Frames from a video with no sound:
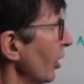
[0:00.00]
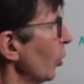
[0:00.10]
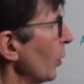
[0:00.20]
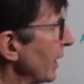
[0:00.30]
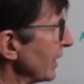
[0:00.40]

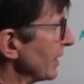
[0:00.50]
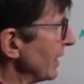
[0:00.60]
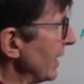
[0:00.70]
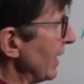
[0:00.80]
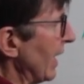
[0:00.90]
we can
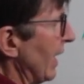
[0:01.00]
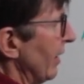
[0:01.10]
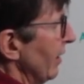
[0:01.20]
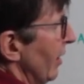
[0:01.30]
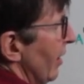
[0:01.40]
see
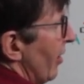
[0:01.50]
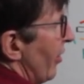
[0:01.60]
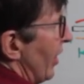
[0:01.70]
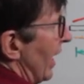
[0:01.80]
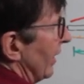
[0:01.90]
then
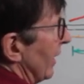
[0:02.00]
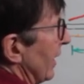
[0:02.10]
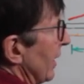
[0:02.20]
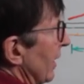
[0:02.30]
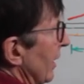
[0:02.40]
that
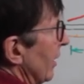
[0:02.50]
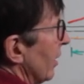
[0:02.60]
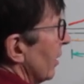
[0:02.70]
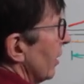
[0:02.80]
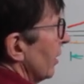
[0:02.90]
the
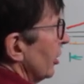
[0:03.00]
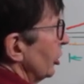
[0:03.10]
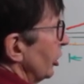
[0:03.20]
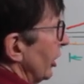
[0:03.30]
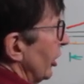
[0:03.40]

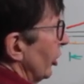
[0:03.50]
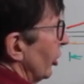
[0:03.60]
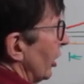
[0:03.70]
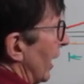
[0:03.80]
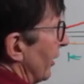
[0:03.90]

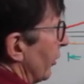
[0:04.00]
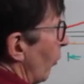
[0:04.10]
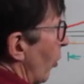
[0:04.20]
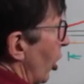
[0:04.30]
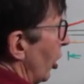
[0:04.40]
shear at the
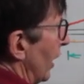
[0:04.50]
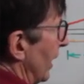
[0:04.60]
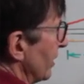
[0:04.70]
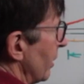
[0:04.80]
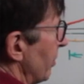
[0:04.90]
wall
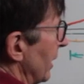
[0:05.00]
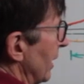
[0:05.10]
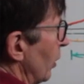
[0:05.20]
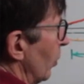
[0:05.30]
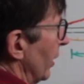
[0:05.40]
has to be
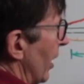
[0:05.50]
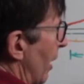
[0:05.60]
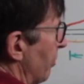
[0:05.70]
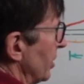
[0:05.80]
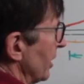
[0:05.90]
equal and
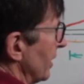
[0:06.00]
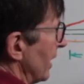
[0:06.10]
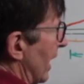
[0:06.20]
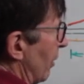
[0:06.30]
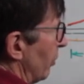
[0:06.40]
opposite to
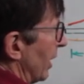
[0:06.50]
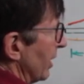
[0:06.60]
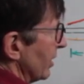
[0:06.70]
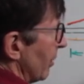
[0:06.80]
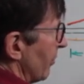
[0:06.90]
that when I
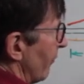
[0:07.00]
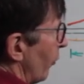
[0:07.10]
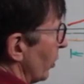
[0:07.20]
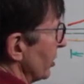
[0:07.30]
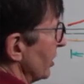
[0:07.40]
sum the
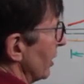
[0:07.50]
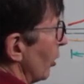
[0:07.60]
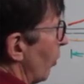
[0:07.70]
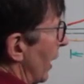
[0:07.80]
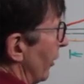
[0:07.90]
forces in the
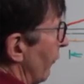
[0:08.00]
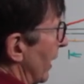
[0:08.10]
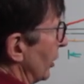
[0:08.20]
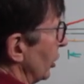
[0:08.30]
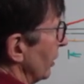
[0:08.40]
y
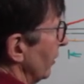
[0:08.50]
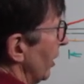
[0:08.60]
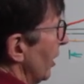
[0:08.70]
direction.